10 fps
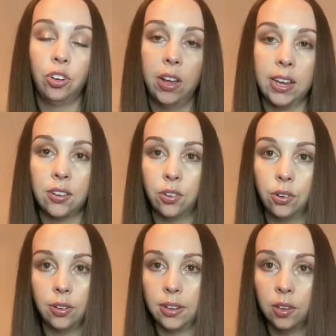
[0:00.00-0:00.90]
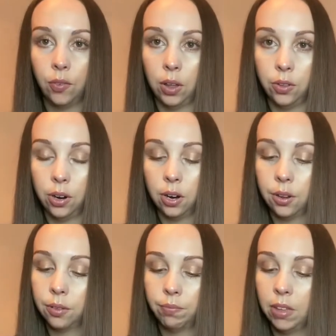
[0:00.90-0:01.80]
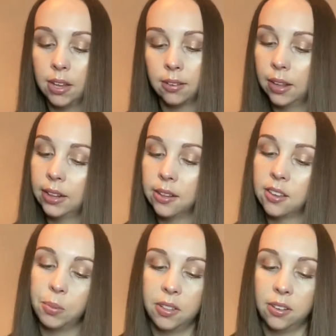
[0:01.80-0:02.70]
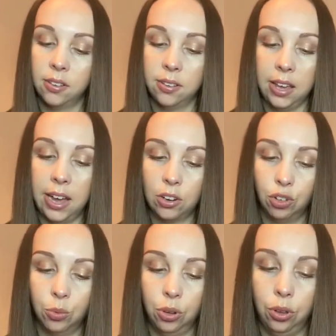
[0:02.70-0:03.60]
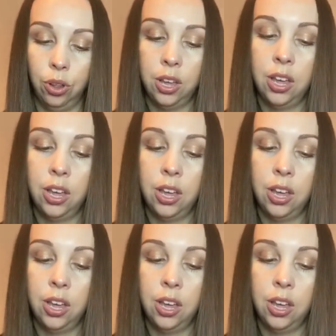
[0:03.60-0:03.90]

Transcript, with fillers: I guess there's lots of other things like this, but this is the actual,